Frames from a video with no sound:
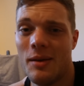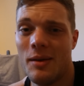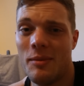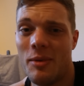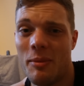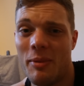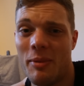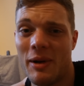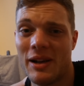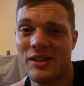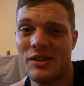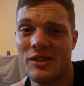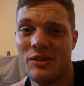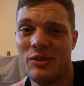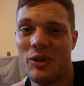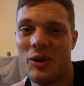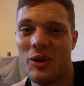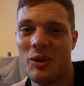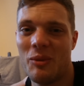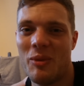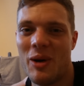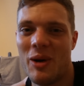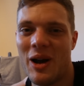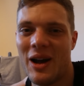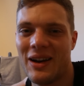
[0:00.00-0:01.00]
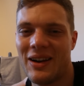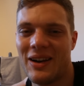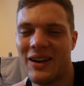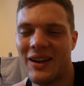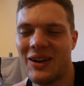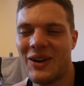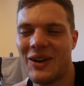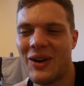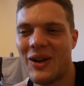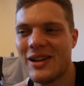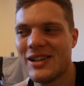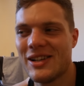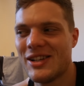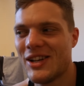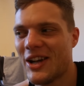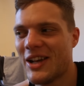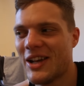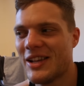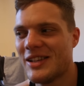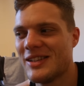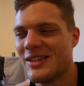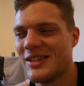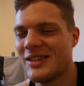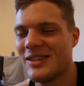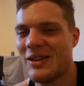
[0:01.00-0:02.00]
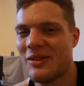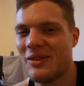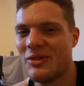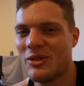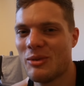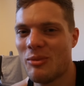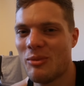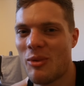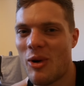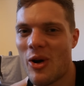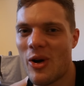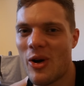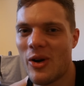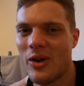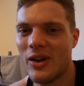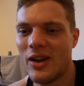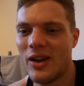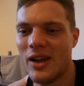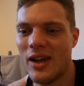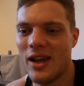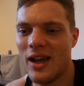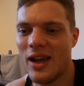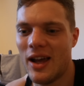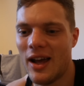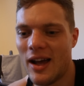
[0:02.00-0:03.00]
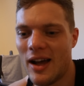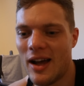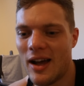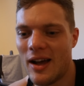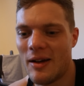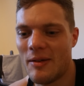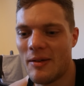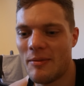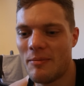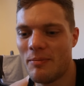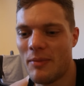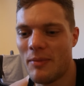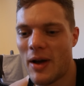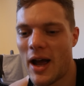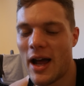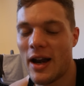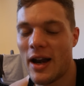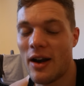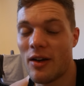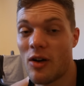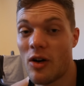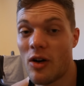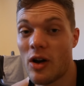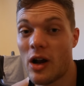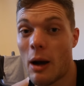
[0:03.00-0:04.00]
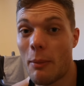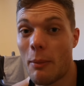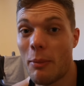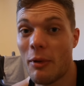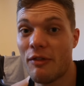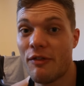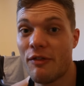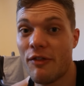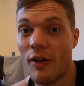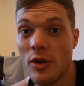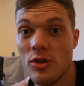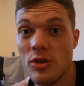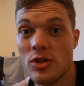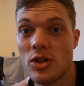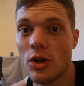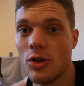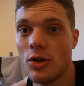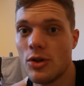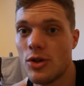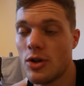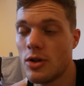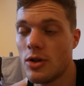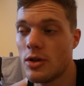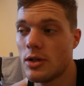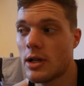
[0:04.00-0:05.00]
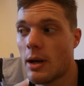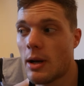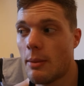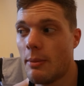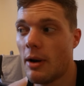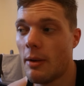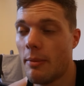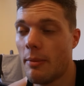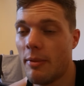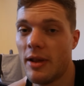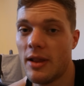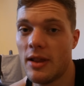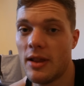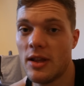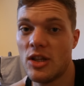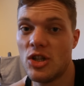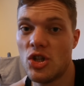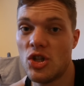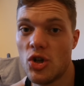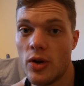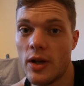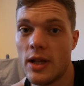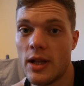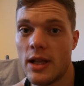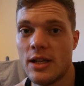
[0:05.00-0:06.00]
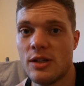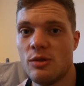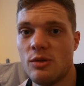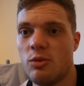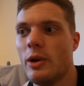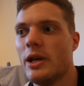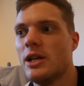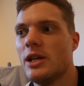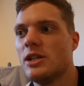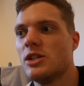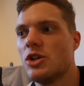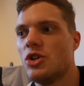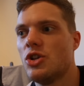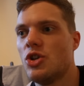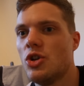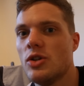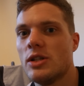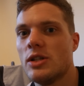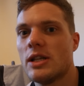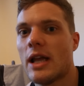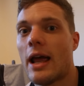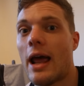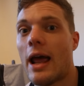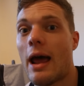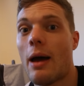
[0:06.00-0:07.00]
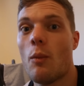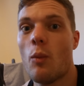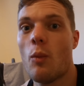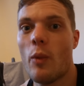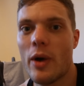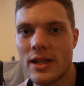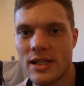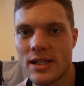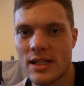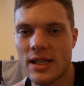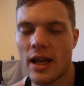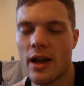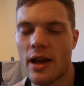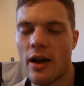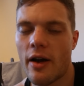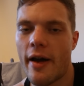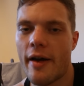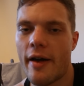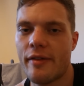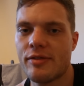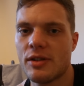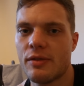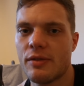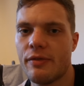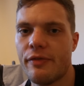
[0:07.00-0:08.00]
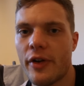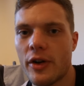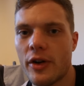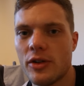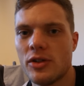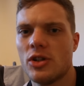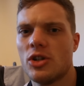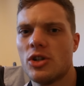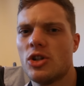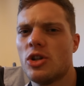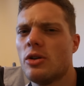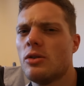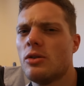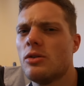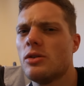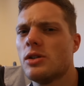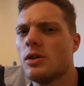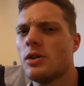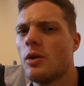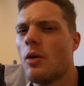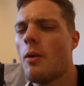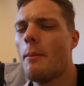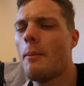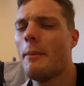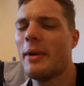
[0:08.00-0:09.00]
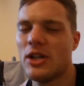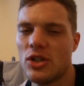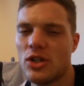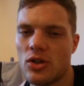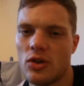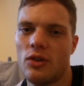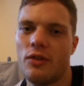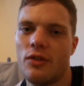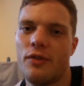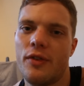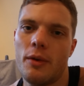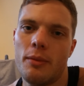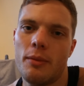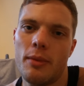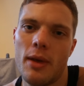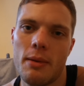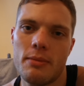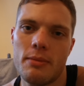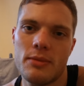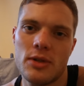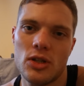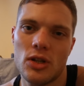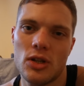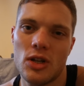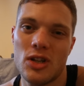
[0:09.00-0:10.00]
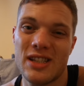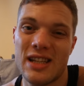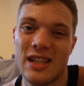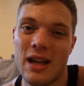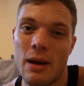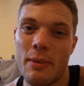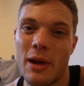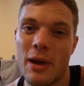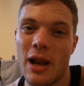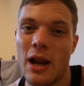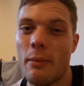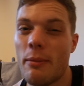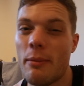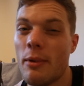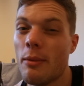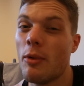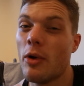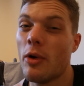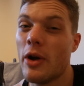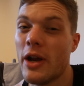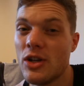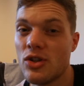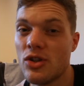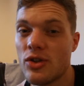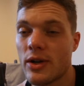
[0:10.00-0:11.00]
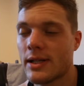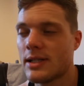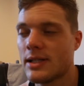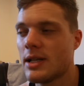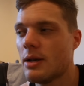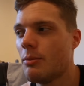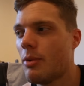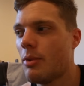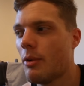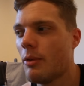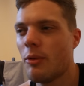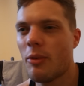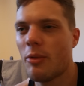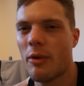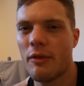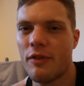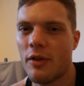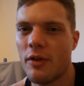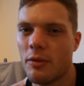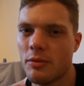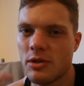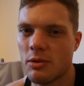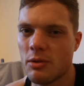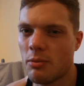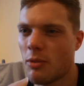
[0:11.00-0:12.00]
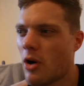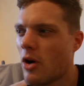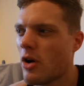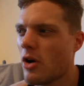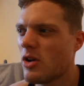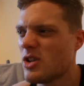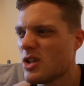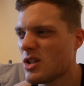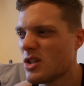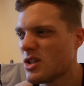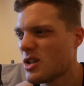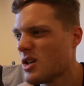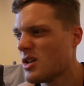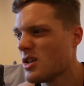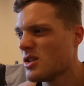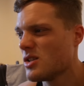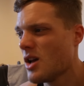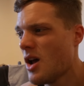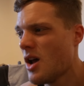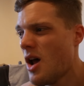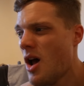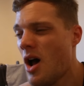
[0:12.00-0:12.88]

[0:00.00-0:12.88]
but back to full-on work like client check-ins and stuff tomorrow. Um, and I've got a couple of photo shoots coming up in, during this week. So Tuesday and Wednesday I have some photo shoots, so I'll make sure to film them because they'll be a little bit more interesting. Probably won't film tomorrow just because